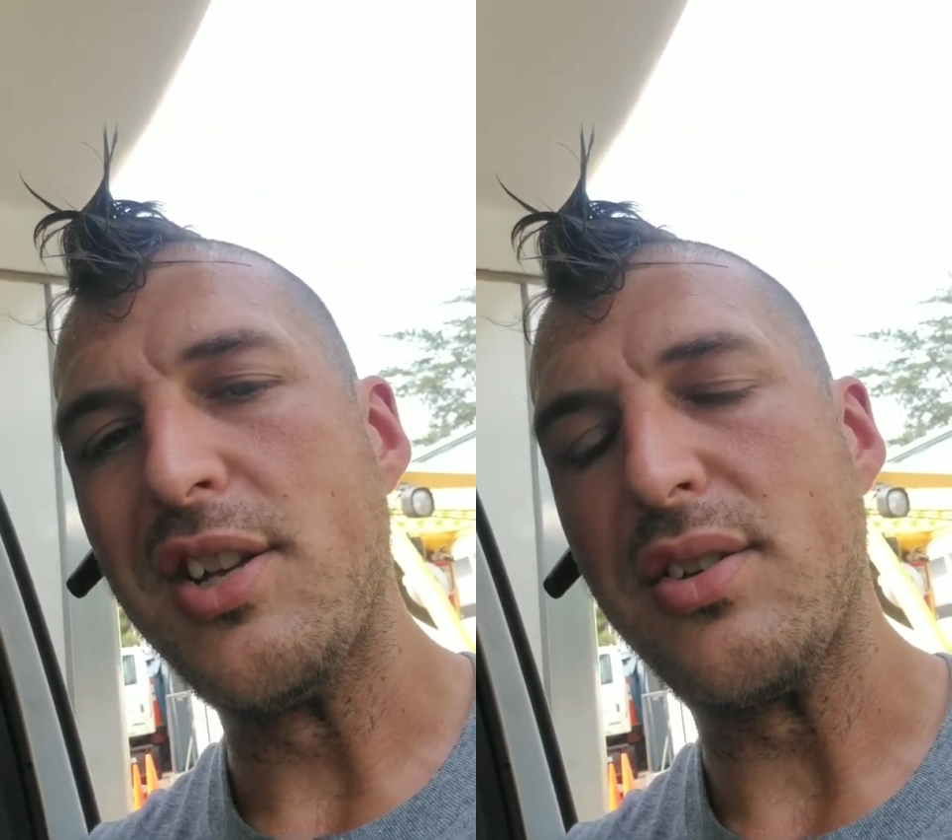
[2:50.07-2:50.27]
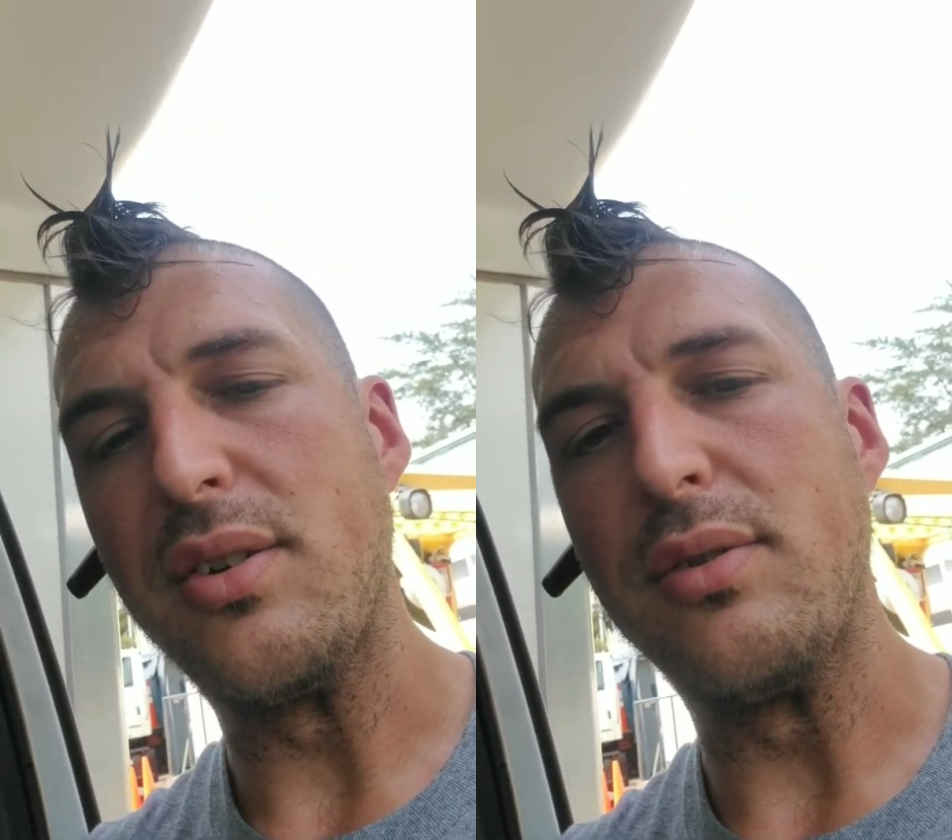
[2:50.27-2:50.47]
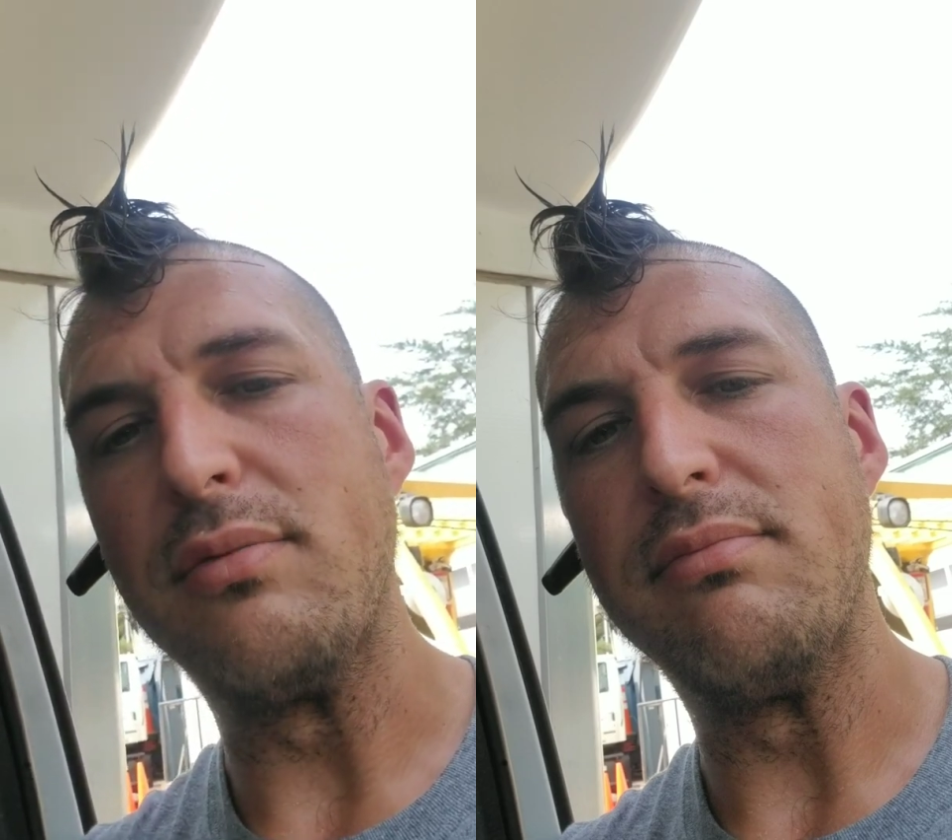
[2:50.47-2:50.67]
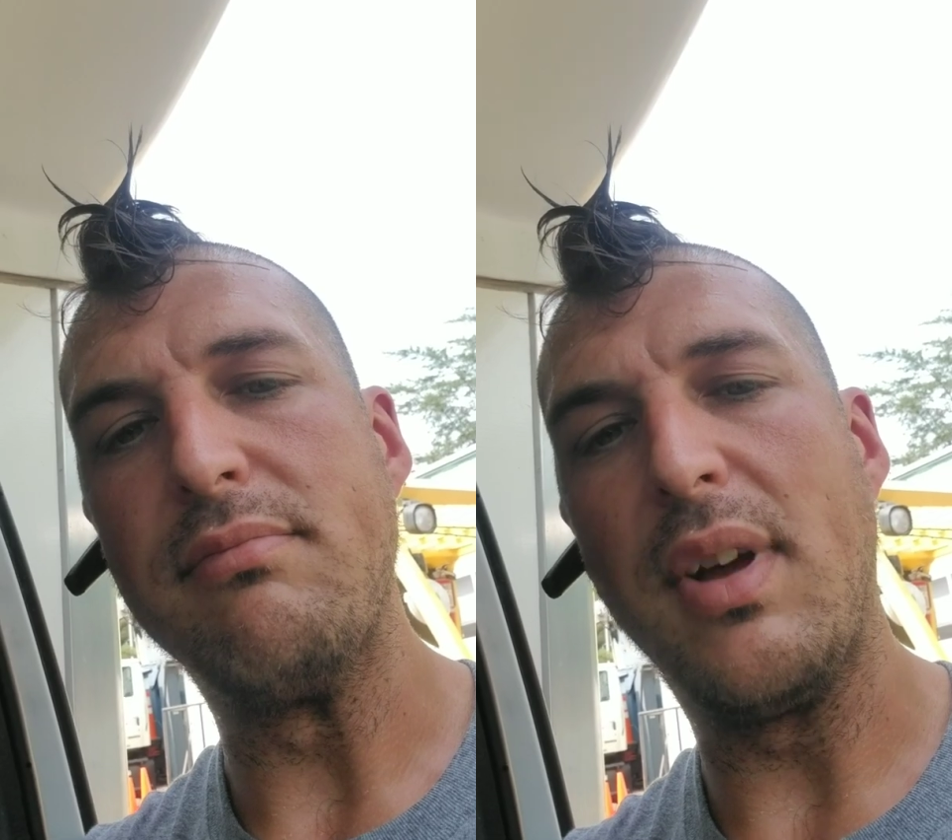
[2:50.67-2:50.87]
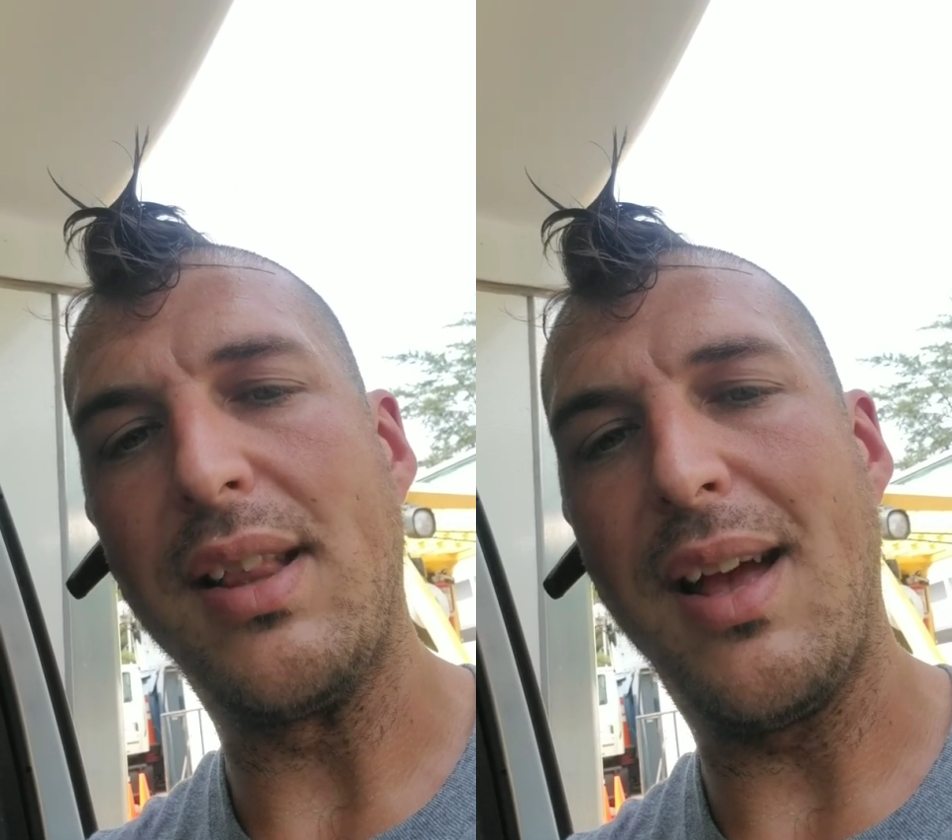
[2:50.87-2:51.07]
So
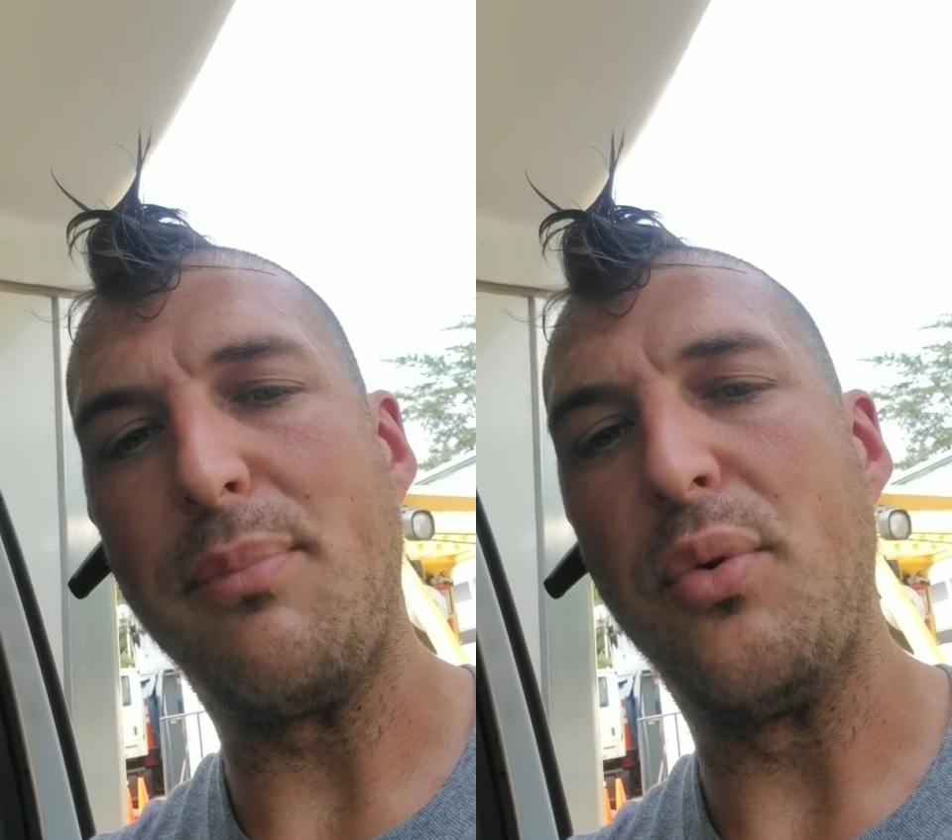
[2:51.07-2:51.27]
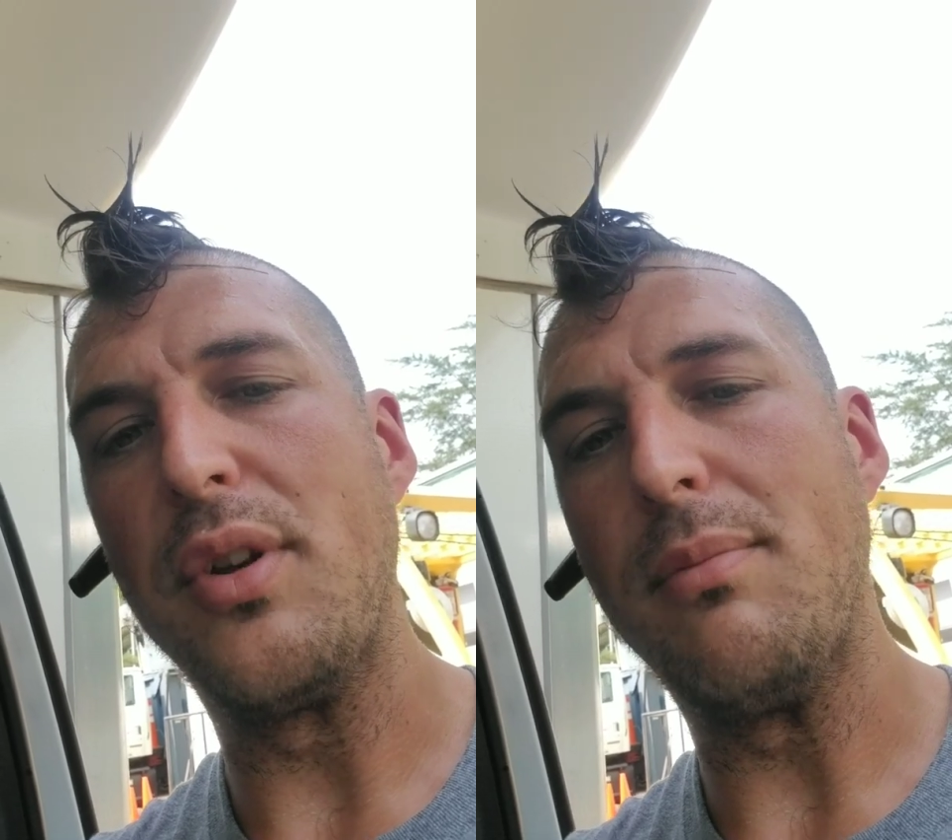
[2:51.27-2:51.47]
at that point,